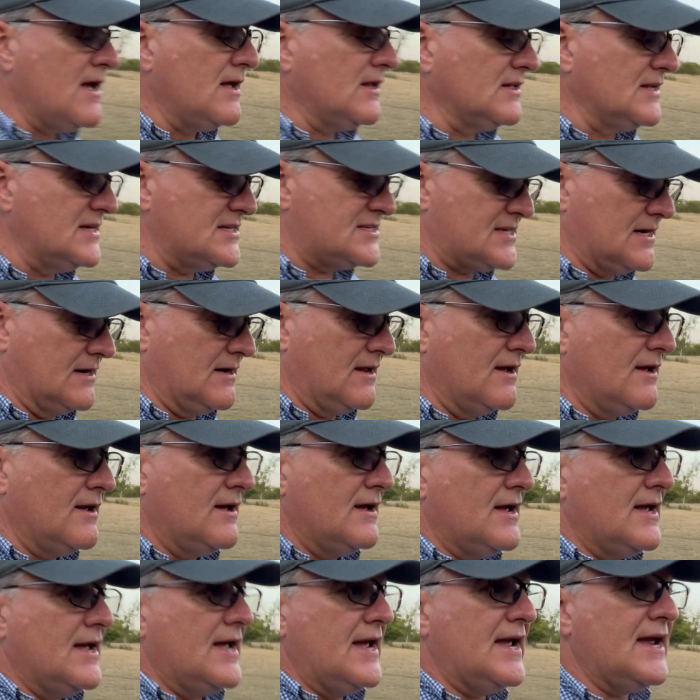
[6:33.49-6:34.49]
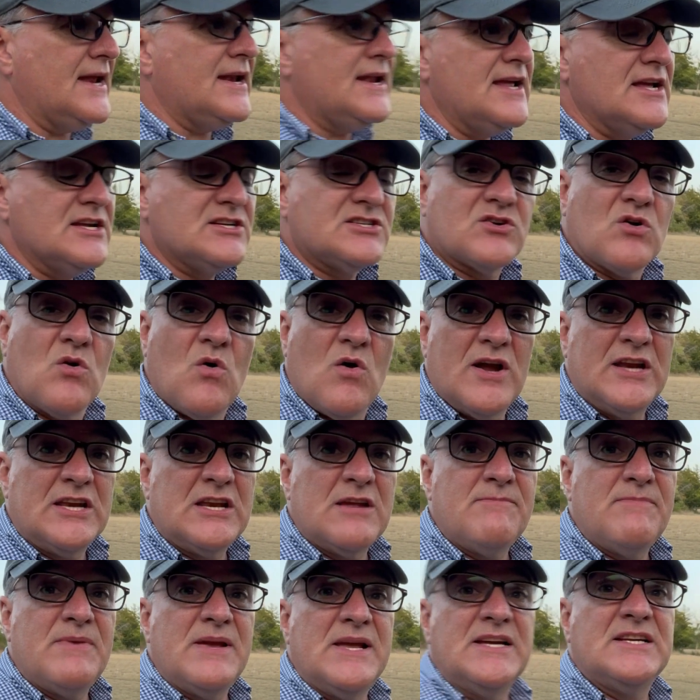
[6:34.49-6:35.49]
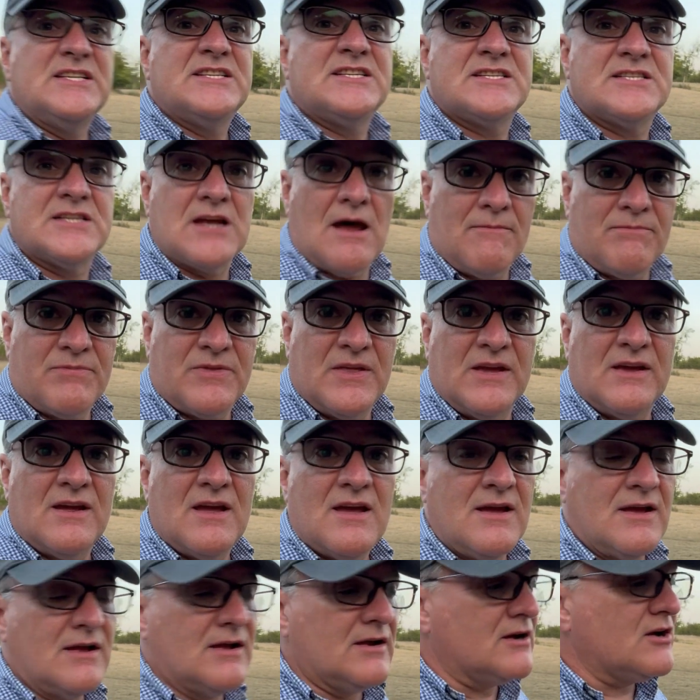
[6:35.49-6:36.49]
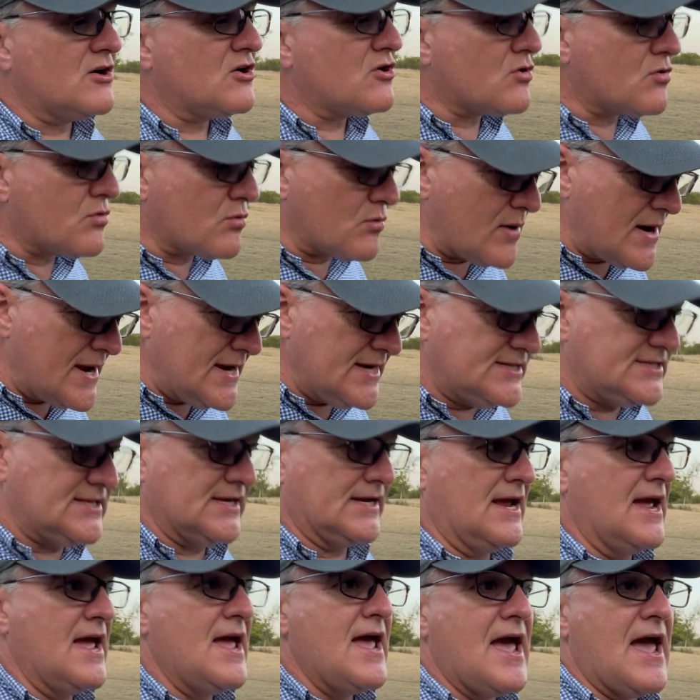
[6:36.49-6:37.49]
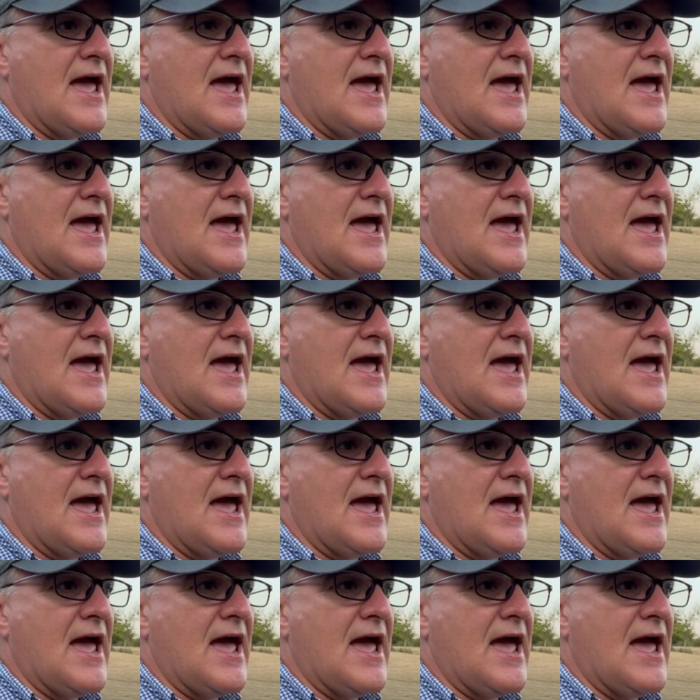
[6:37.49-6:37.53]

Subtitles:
Listen, it is going to be something crazy.